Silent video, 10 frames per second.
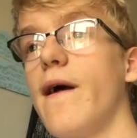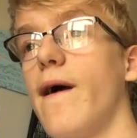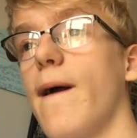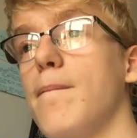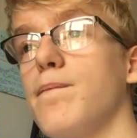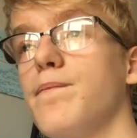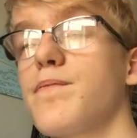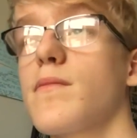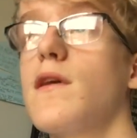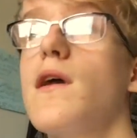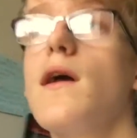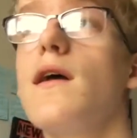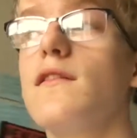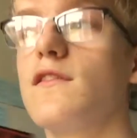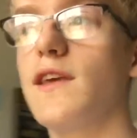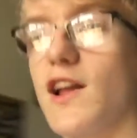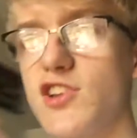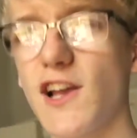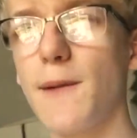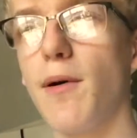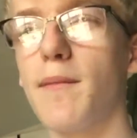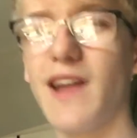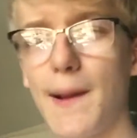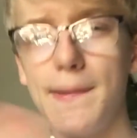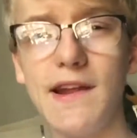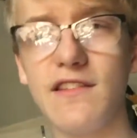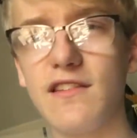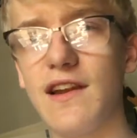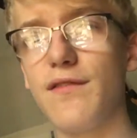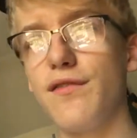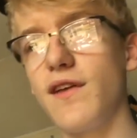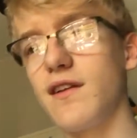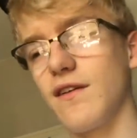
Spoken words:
To get a checkup on my diabetes and everything,